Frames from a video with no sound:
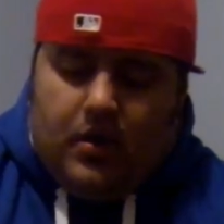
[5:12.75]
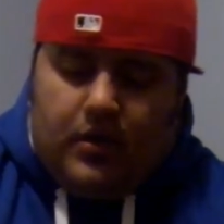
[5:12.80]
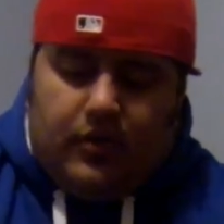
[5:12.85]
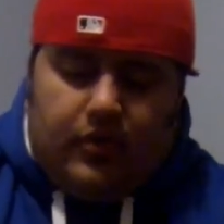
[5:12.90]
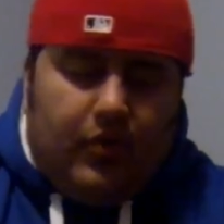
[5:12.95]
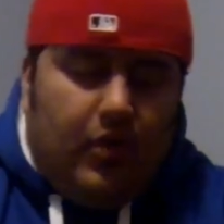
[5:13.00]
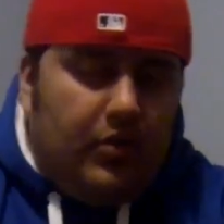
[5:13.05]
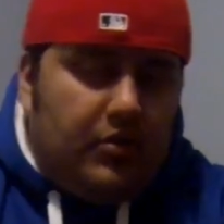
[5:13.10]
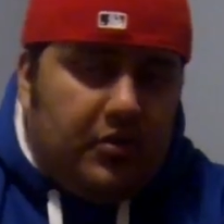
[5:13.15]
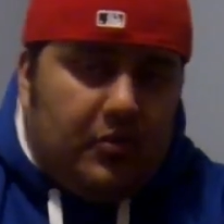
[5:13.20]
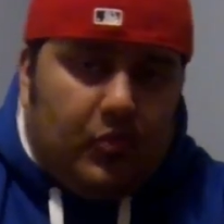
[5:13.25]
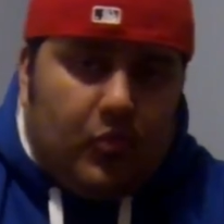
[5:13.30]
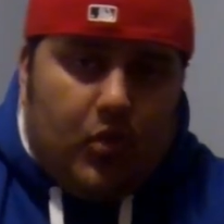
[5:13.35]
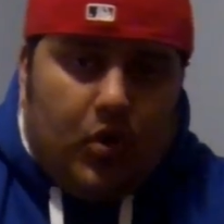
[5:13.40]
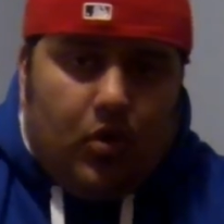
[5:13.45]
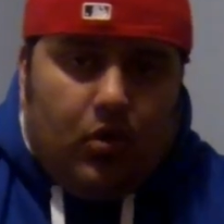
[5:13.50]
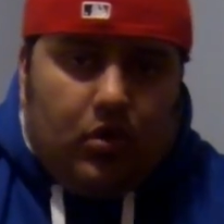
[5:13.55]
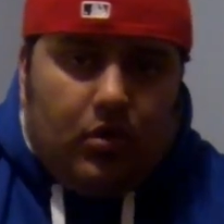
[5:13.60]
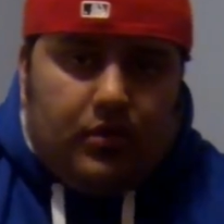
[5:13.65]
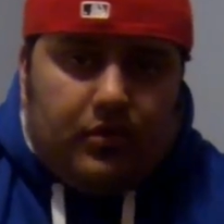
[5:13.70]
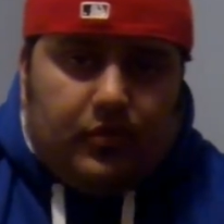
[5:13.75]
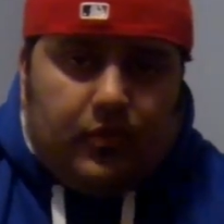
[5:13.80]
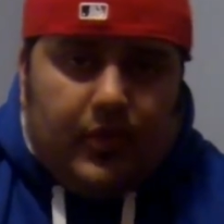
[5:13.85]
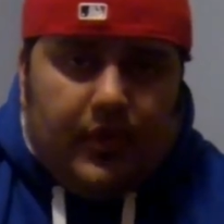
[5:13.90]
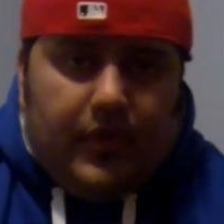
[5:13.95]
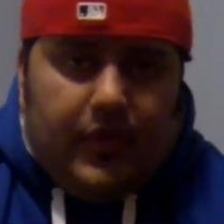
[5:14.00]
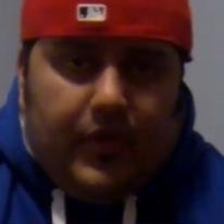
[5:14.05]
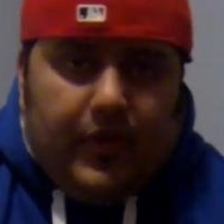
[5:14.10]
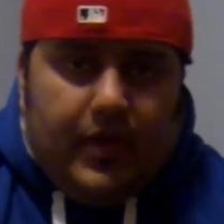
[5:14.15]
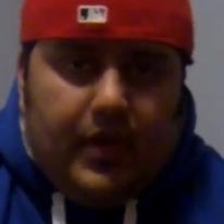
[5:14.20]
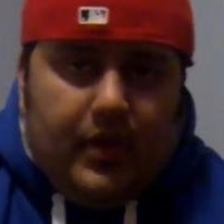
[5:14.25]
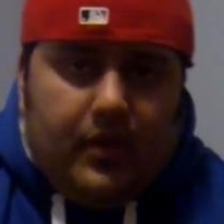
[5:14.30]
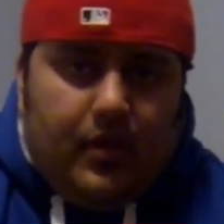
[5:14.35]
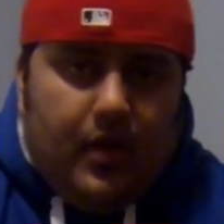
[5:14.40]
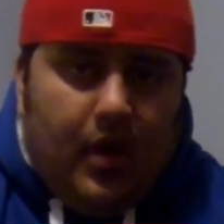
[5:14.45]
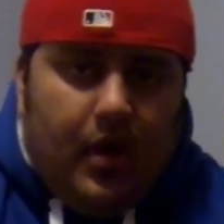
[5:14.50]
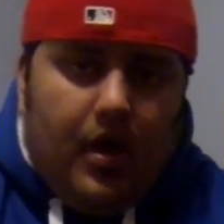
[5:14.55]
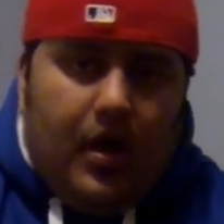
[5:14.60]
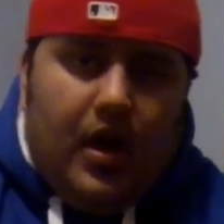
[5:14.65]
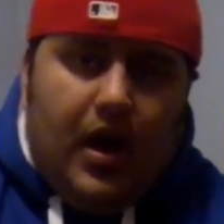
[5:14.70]
Throw some rollers with it,
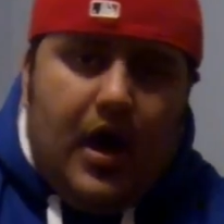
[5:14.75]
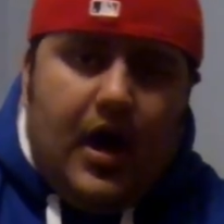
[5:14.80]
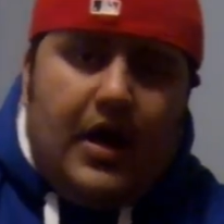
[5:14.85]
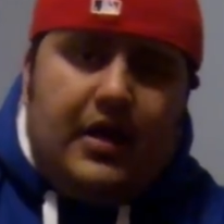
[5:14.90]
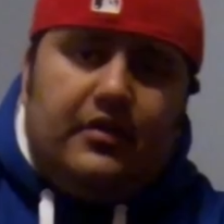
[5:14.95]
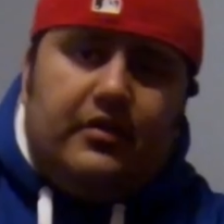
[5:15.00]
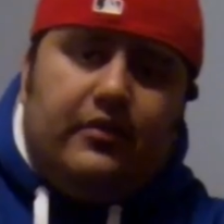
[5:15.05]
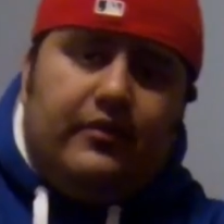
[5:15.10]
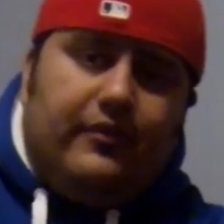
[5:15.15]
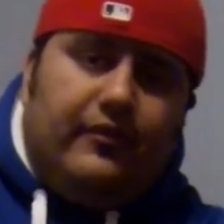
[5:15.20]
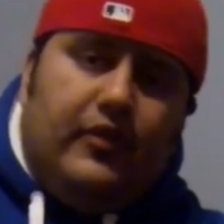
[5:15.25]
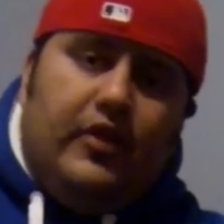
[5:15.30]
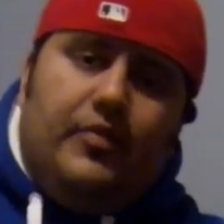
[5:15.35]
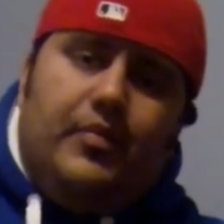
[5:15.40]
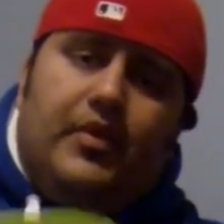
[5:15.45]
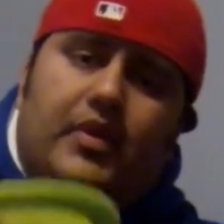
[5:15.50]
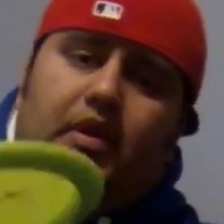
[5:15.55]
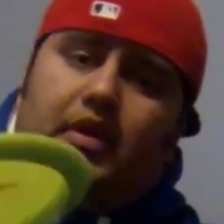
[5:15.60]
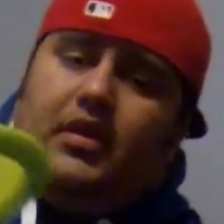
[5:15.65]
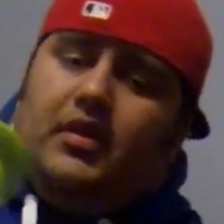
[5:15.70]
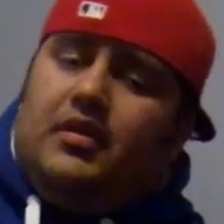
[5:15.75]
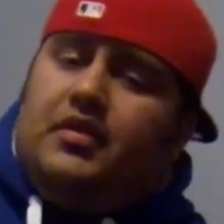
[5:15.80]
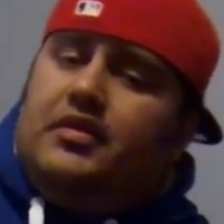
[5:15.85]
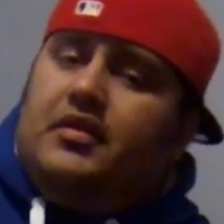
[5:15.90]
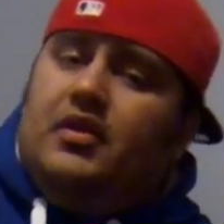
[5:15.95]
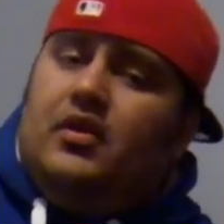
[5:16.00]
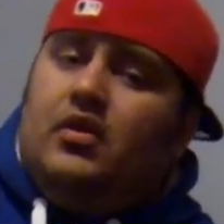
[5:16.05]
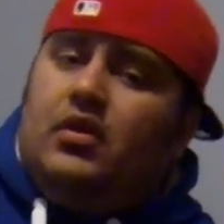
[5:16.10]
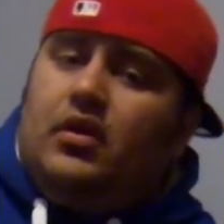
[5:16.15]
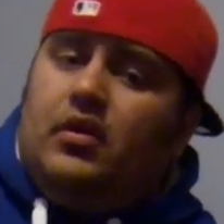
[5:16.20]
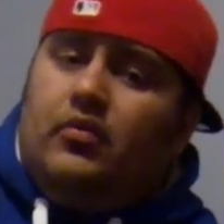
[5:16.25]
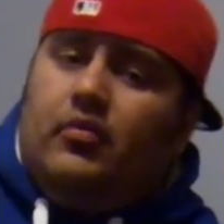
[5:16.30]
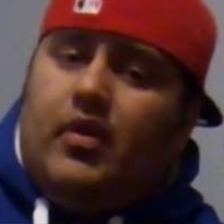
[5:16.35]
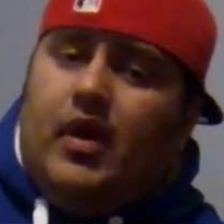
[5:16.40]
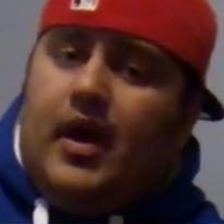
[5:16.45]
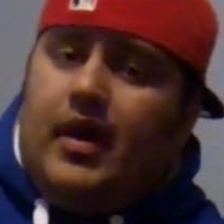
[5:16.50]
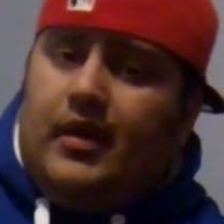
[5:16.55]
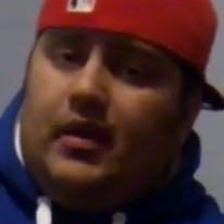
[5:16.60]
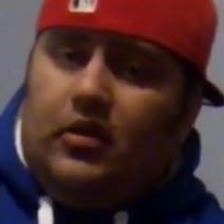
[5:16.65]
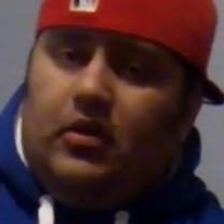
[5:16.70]
hyzer flip it, and it's still going to
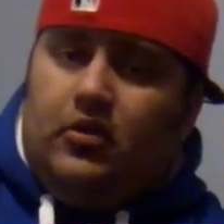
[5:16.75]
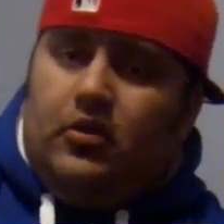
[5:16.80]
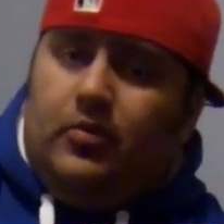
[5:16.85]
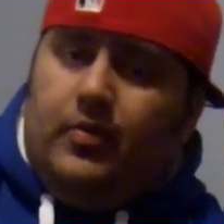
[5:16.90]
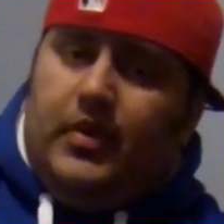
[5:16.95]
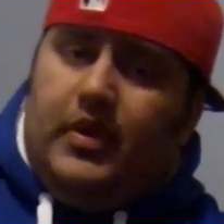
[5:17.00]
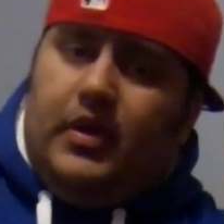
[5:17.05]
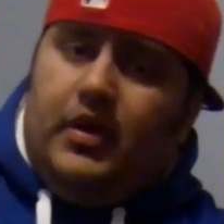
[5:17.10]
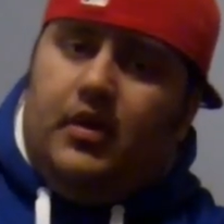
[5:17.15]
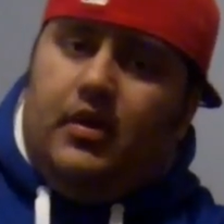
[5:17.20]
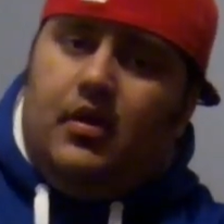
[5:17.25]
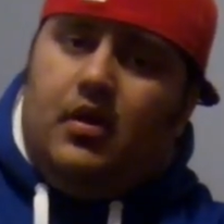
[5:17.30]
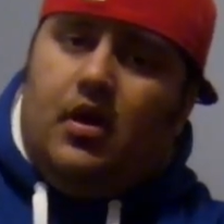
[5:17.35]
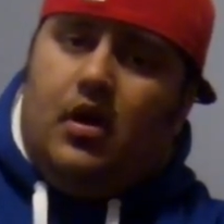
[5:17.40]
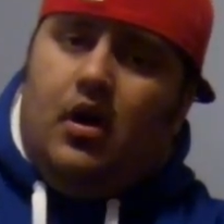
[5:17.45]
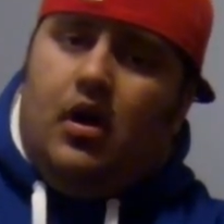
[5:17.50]
ride a little bit.